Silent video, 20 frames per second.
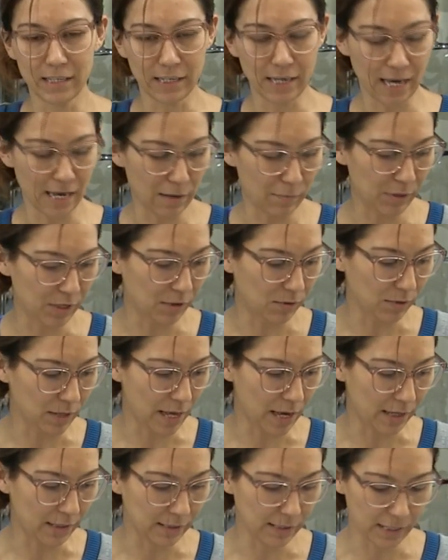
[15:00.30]
a cameo
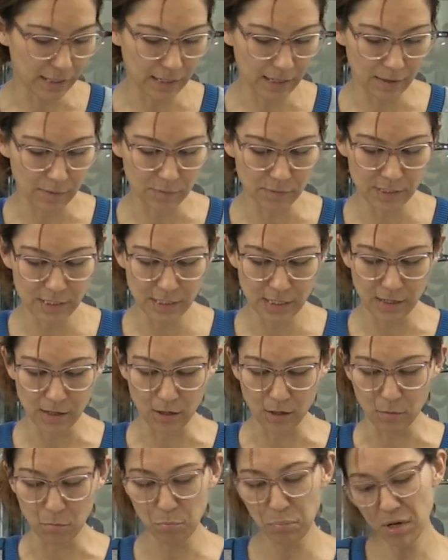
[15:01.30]
line, like him sitting
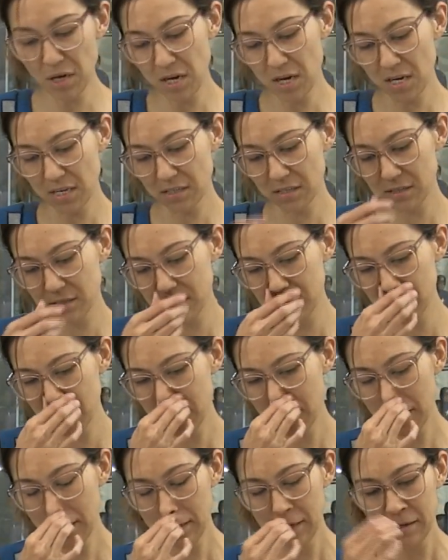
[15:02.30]
on a bus.
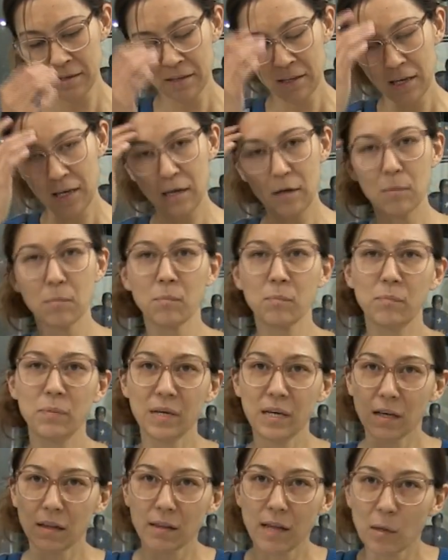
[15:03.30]
Him
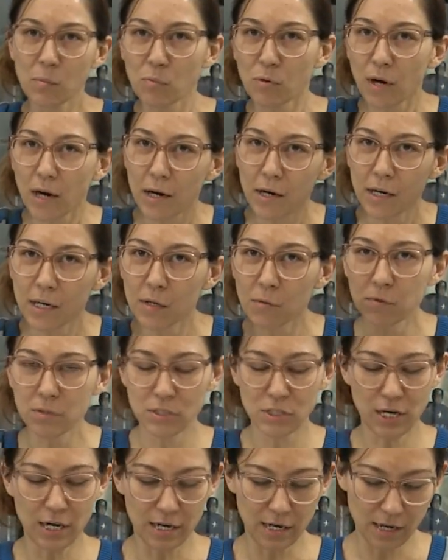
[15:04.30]
being a librarian with
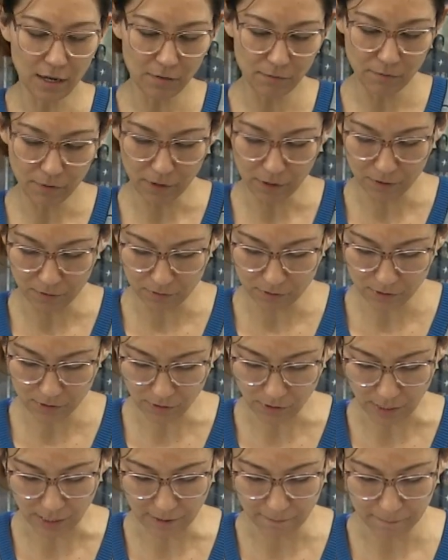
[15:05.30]
giant headphones.
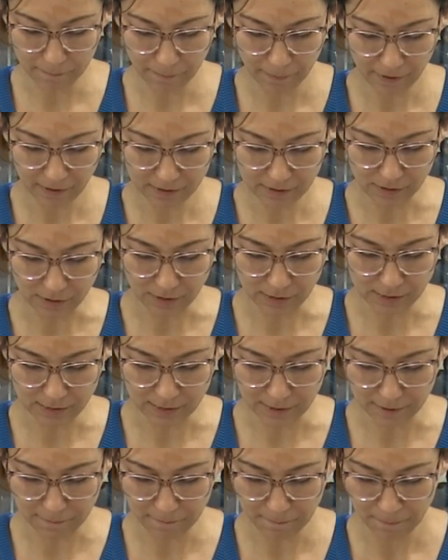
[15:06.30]
Okay, so let's
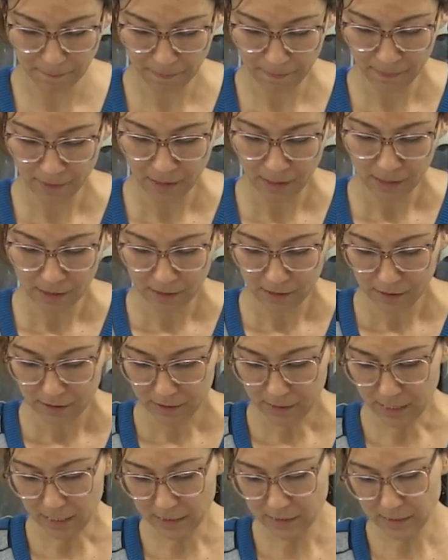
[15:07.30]
see.
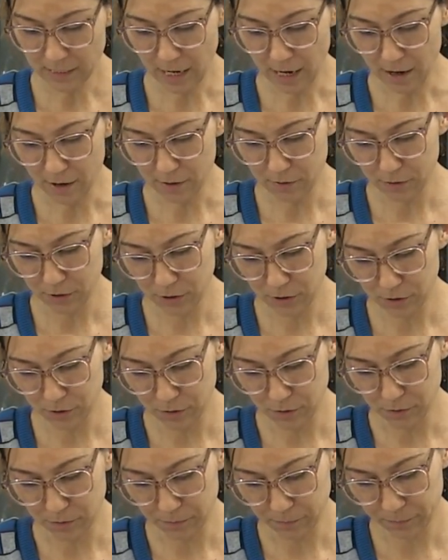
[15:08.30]
That's how
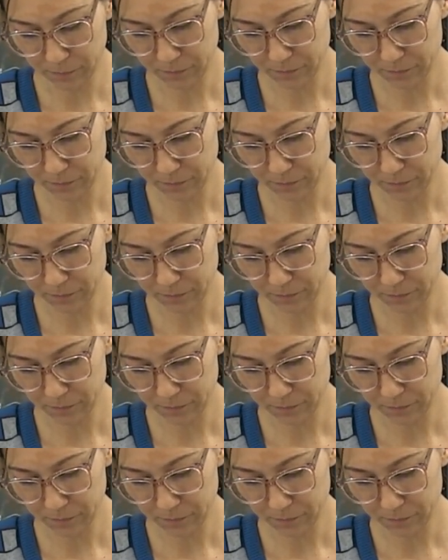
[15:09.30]
you...